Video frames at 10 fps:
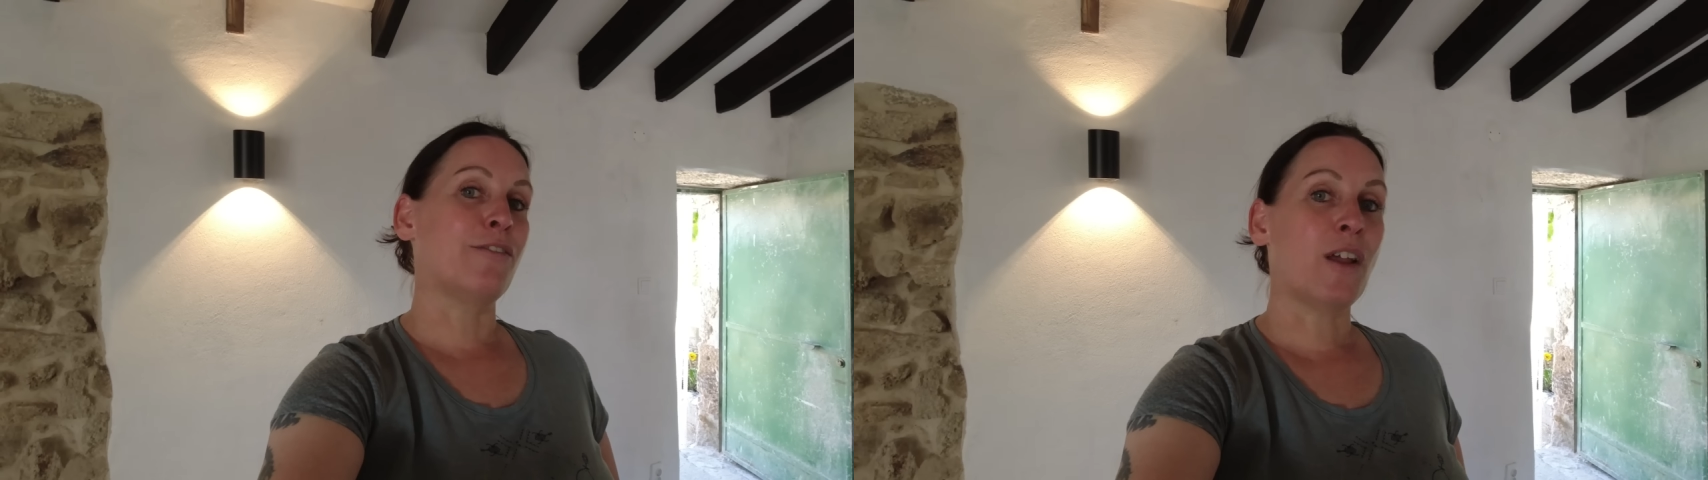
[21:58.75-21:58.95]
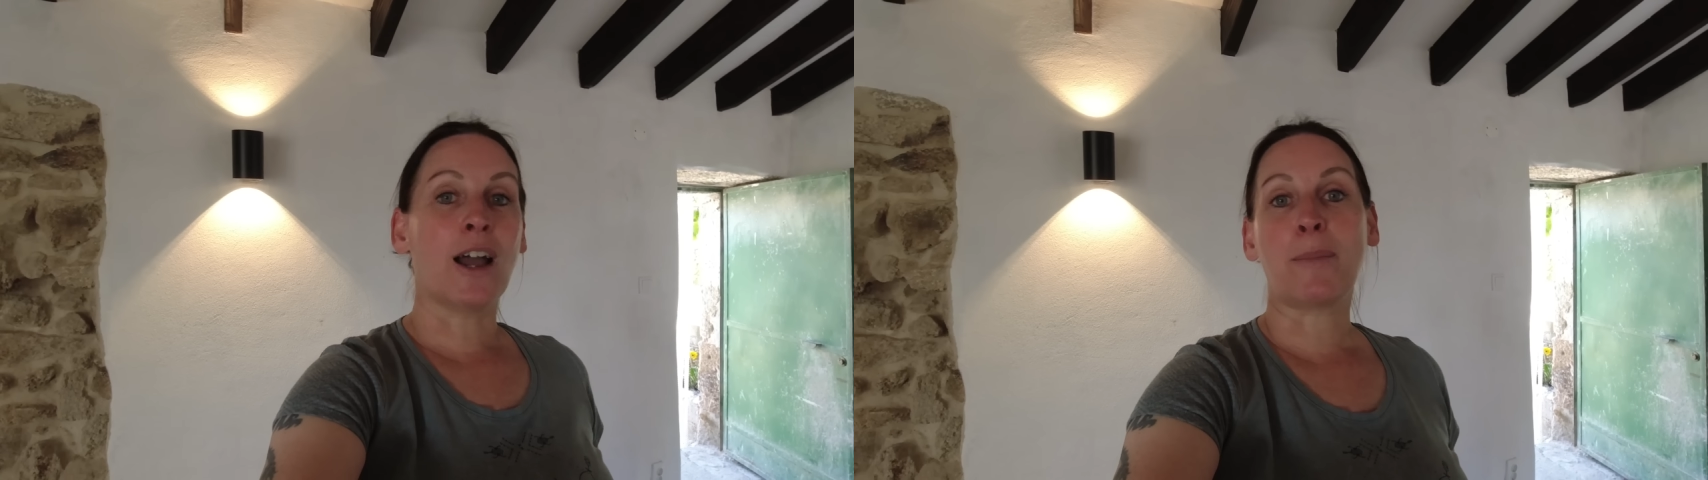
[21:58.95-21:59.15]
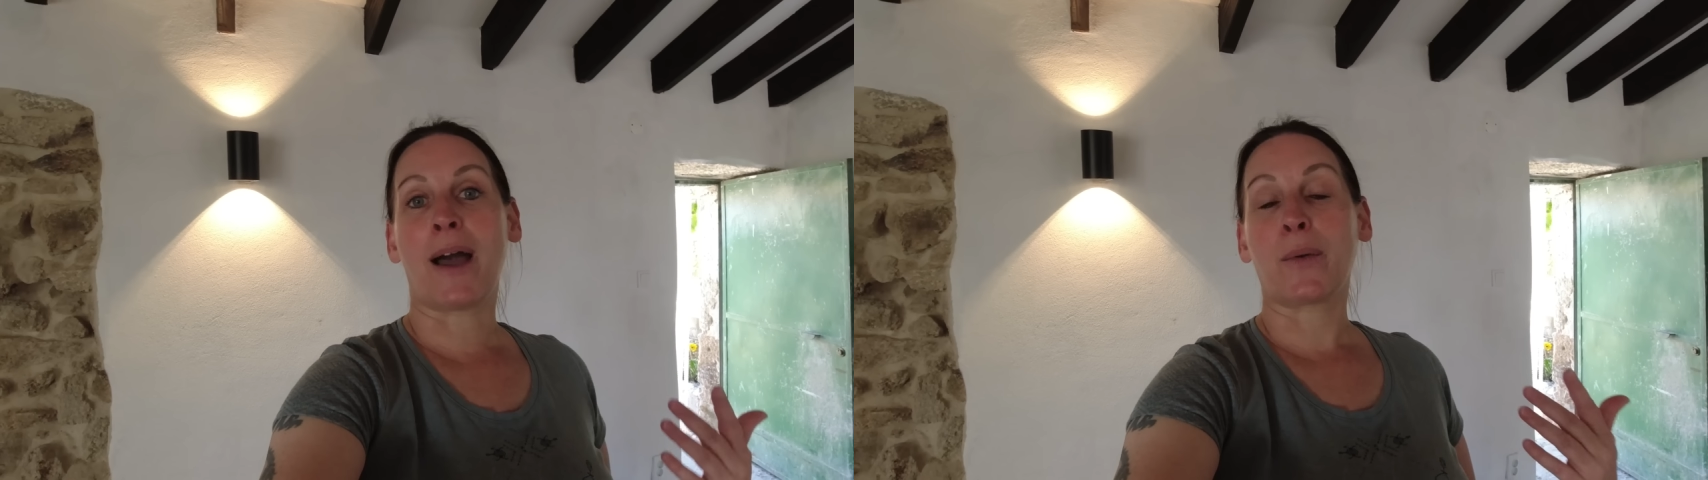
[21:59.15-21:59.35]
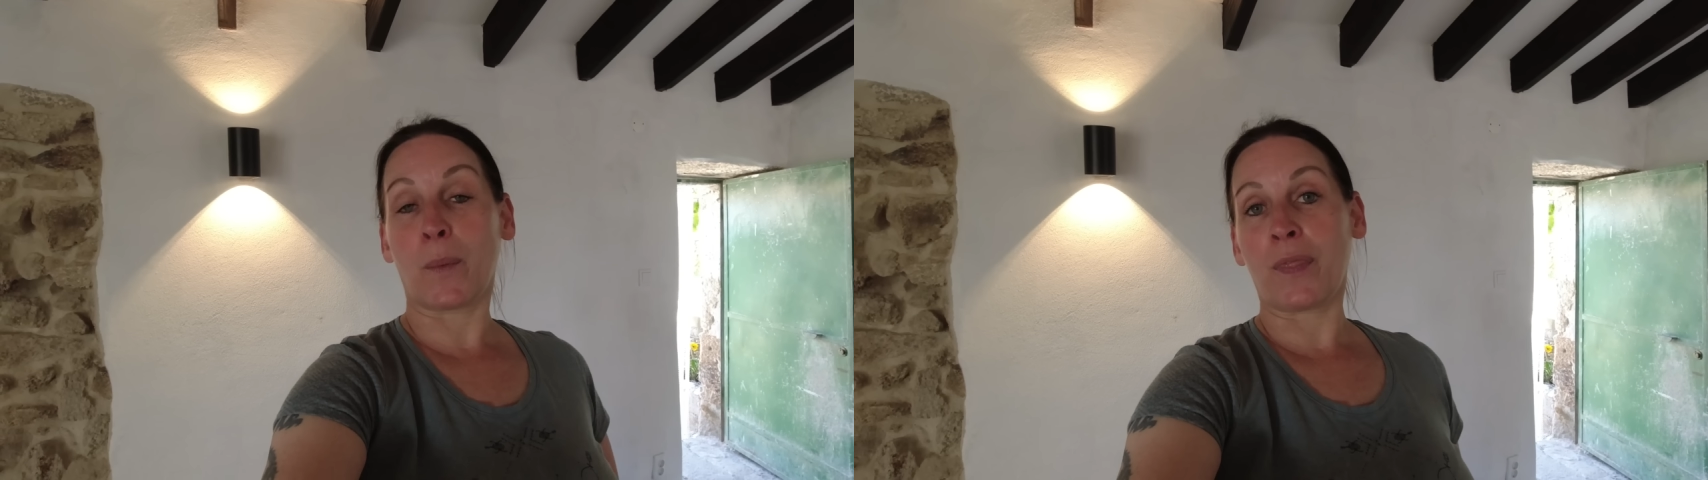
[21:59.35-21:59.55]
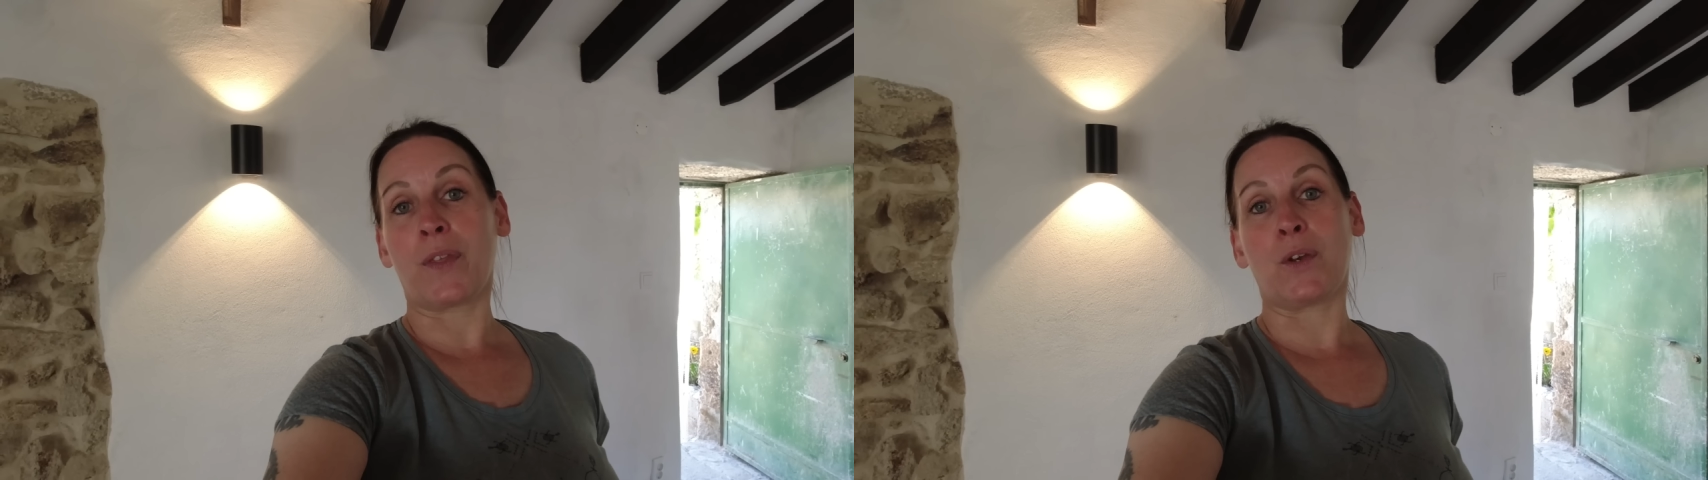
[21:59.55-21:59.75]
fly
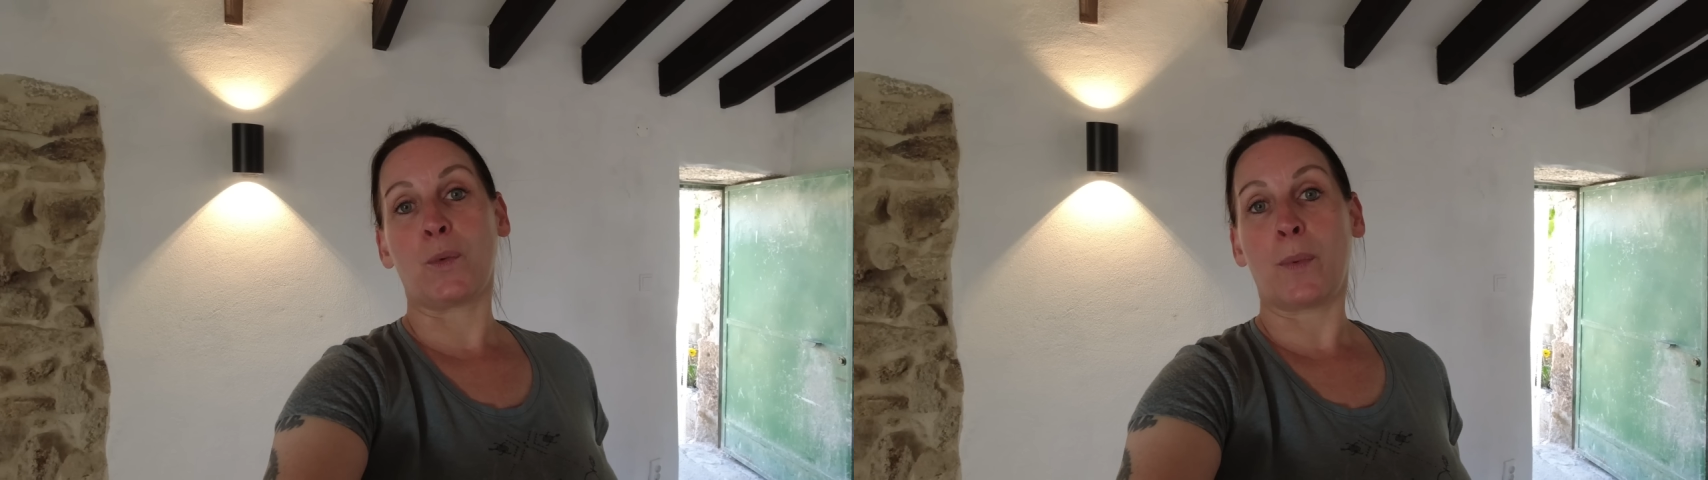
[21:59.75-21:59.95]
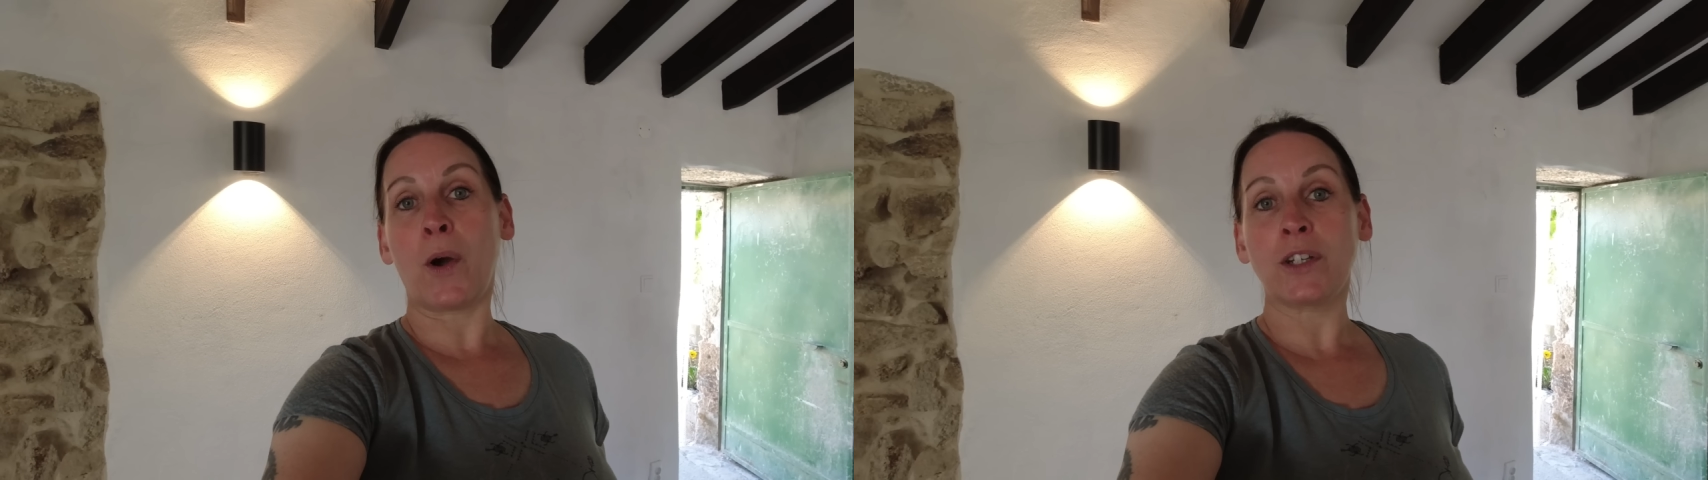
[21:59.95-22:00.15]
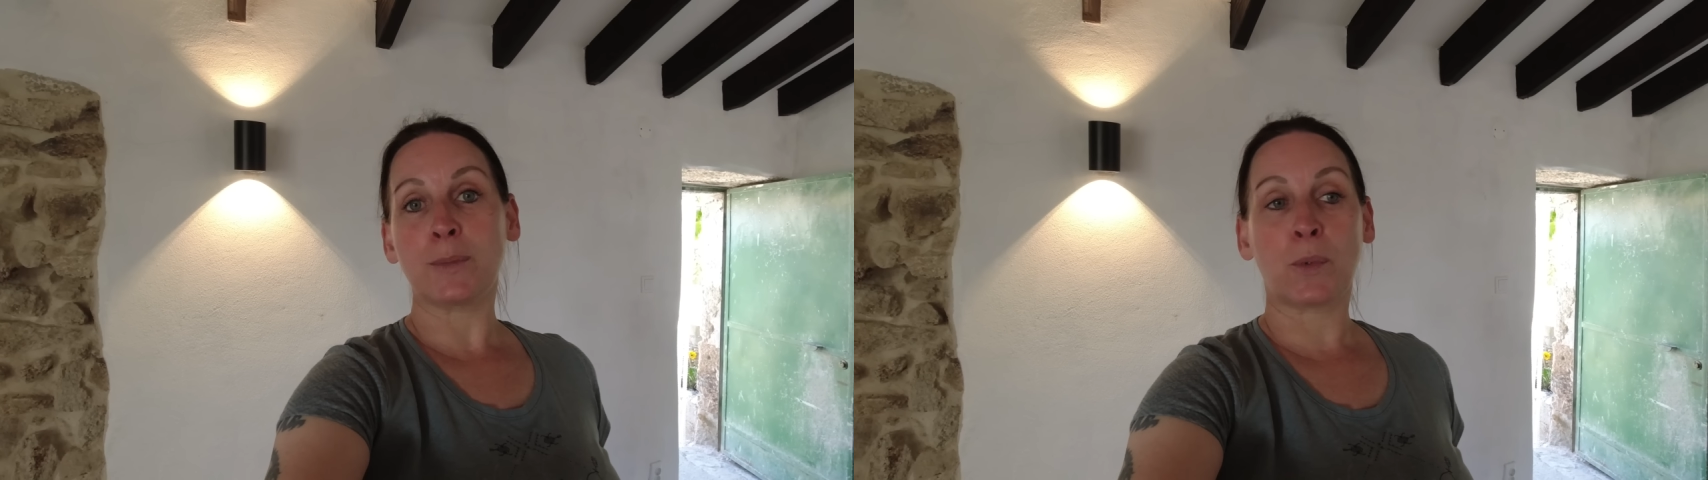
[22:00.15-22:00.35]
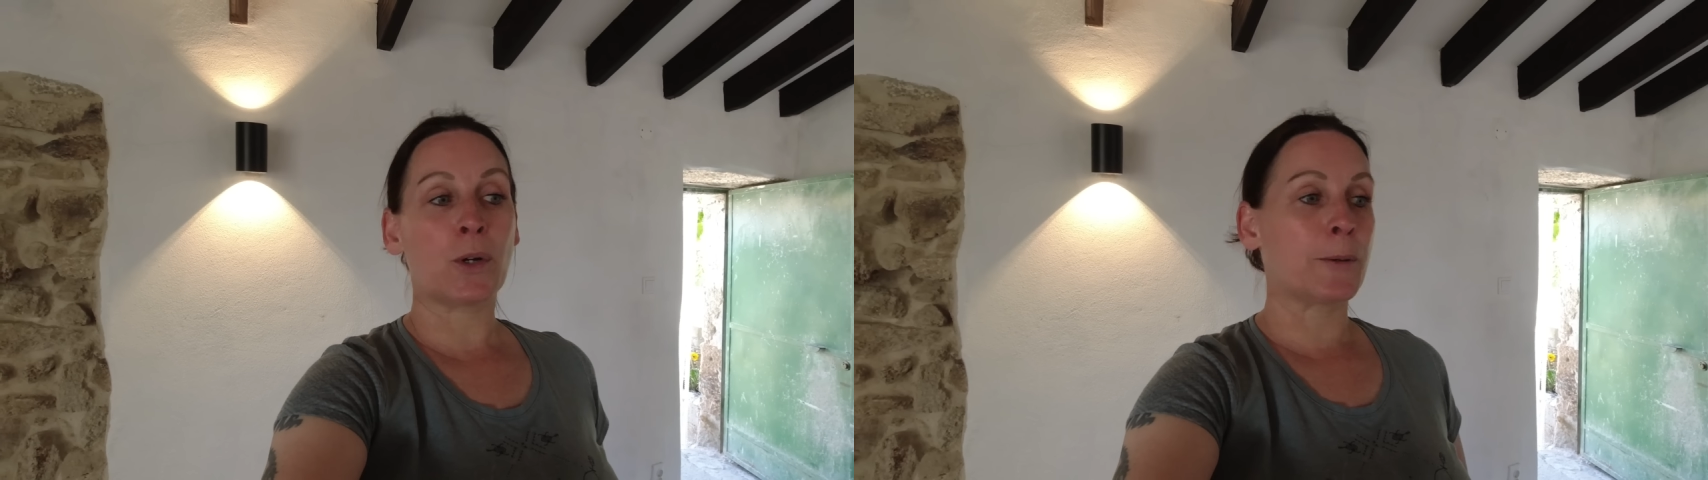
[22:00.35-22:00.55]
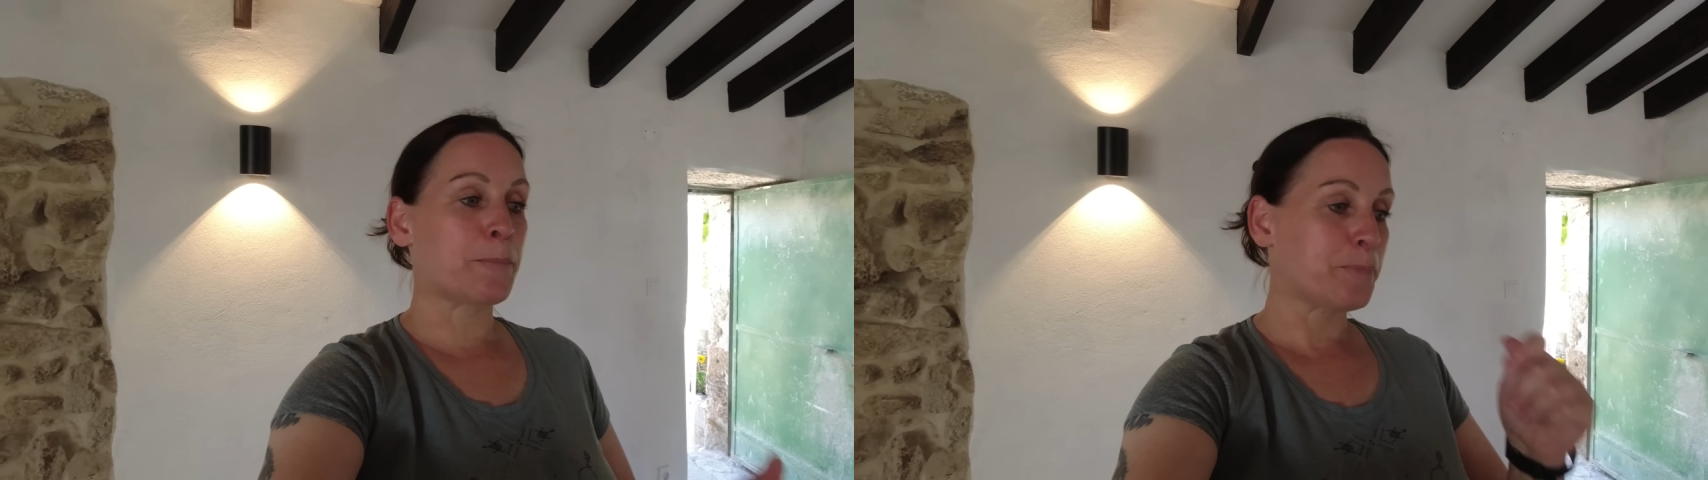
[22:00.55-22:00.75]
back with the new
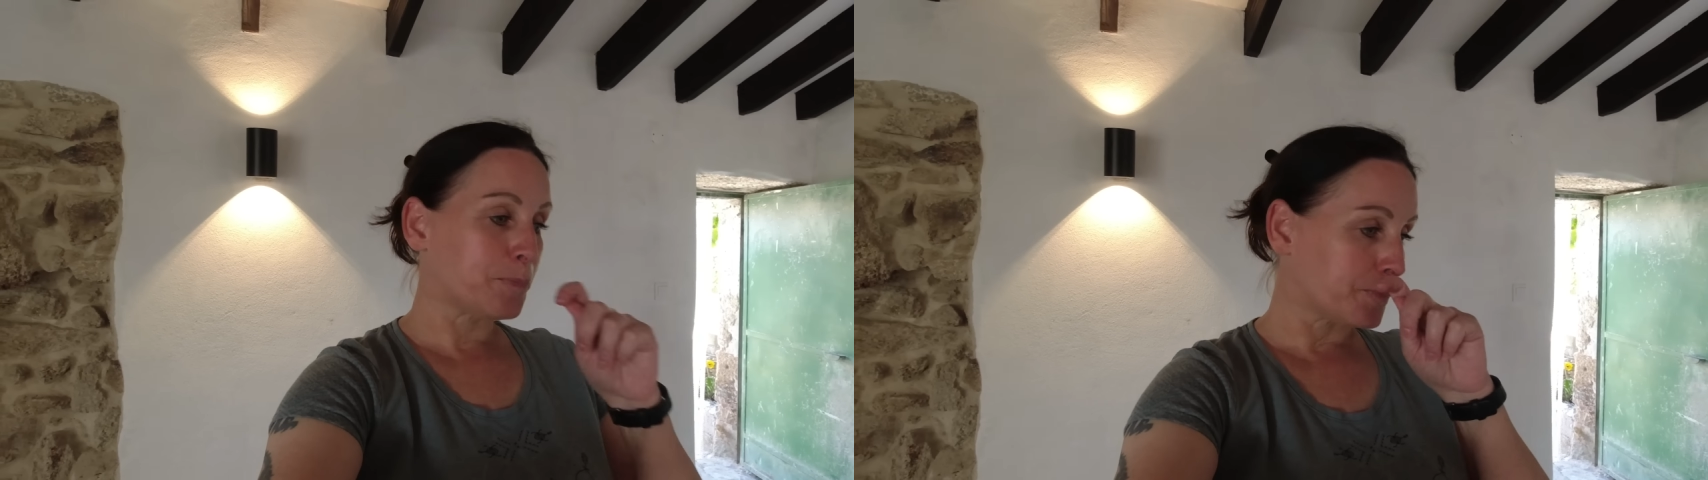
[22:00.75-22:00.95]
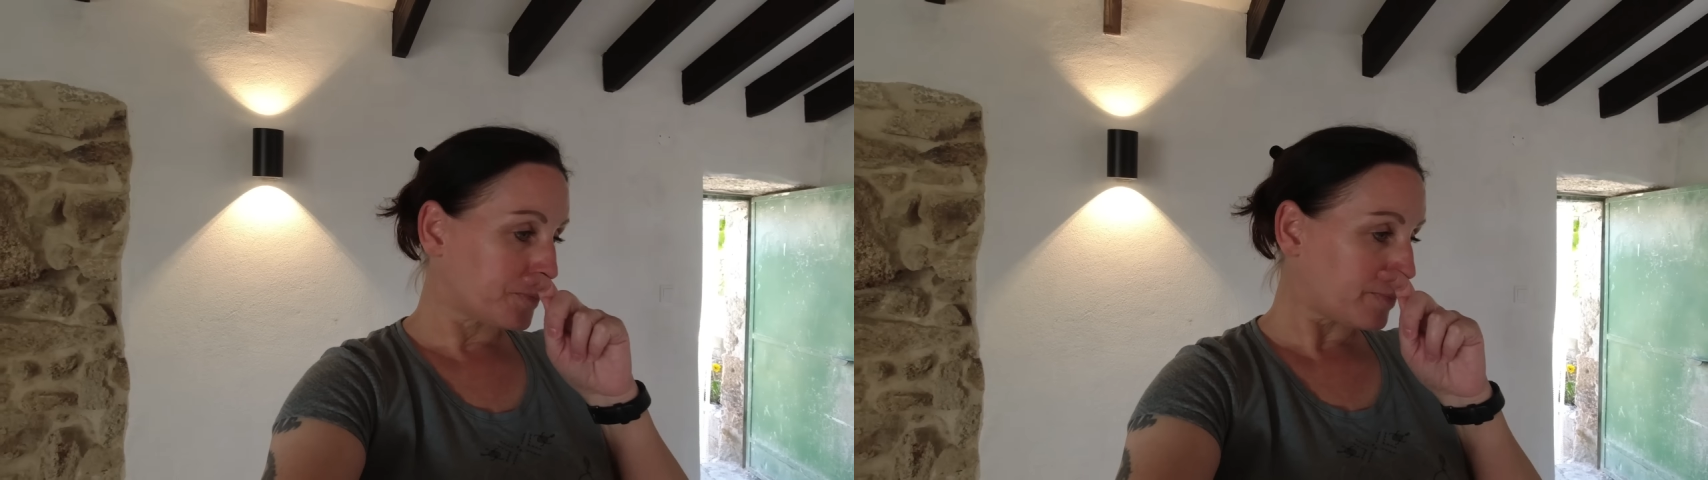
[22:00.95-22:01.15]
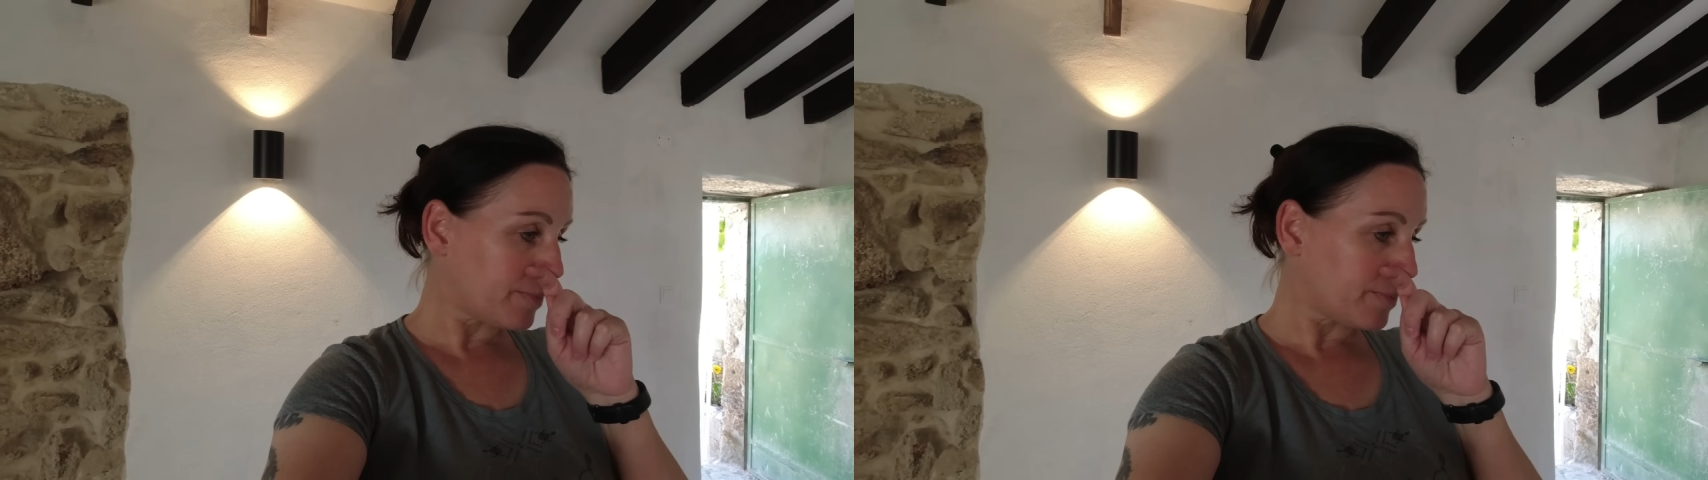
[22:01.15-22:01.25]
passport.